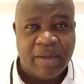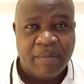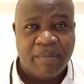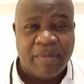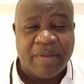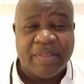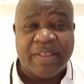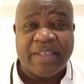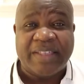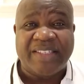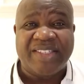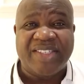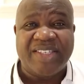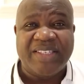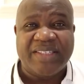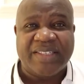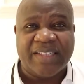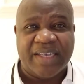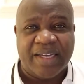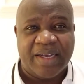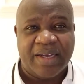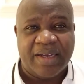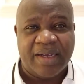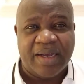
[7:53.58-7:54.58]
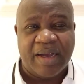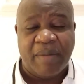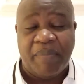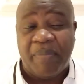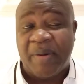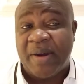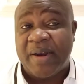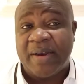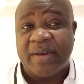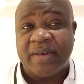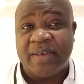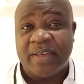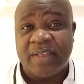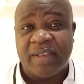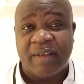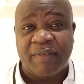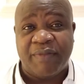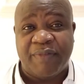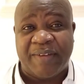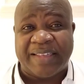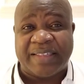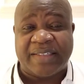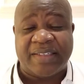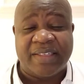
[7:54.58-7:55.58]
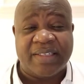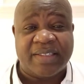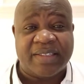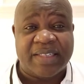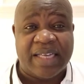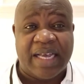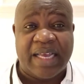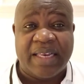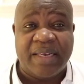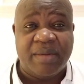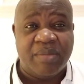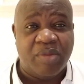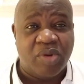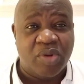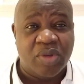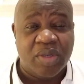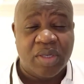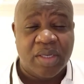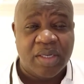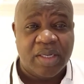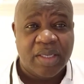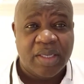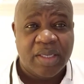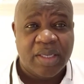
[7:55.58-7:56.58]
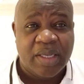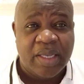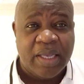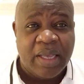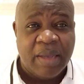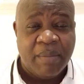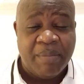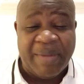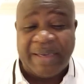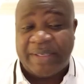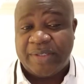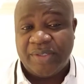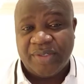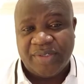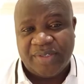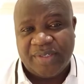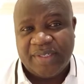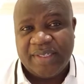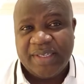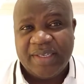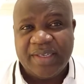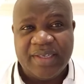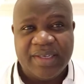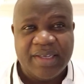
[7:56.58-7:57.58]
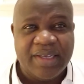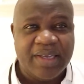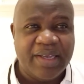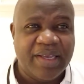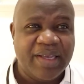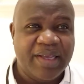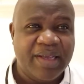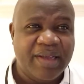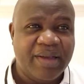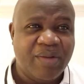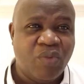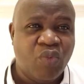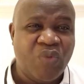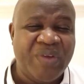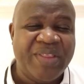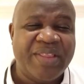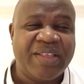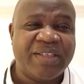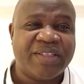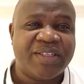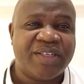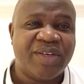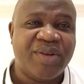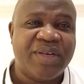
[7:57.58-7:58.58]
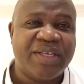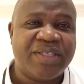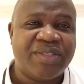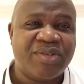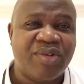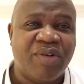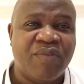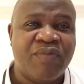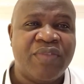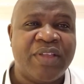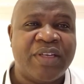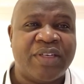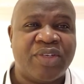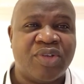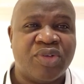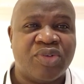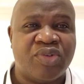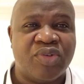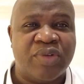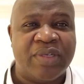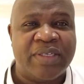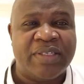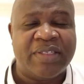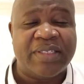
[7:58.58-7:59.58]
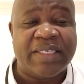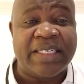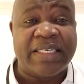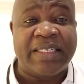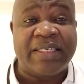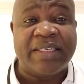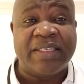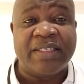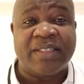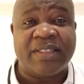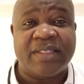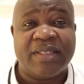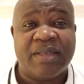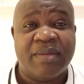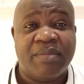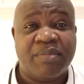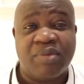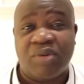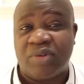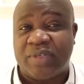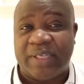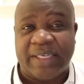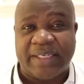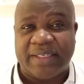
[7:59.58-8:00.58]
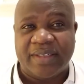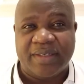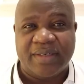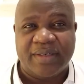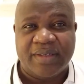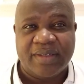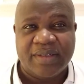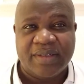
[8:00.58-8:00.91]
but the cheetah, apparently the fastest animal. But you see, with the slowness of the tortoise, it is protected.